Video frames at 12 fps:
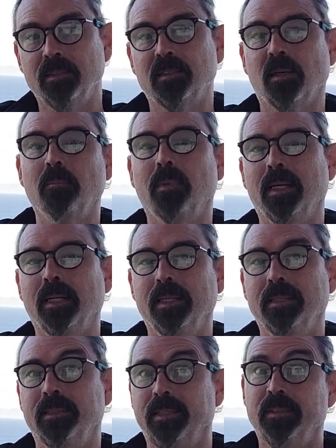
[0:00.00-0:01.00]

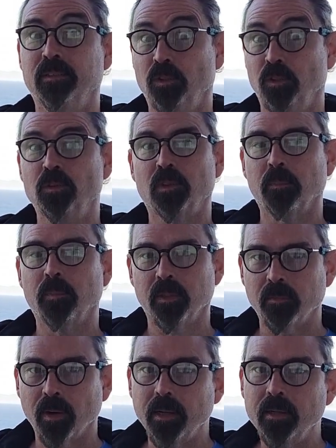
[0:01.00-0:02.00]
Somebody didn't do something
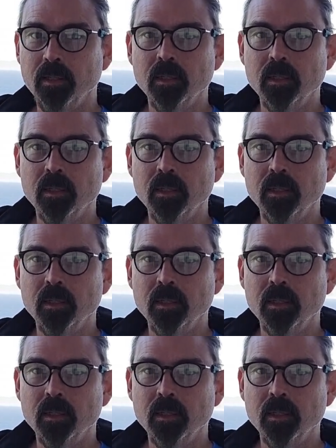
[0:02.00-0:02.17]
right.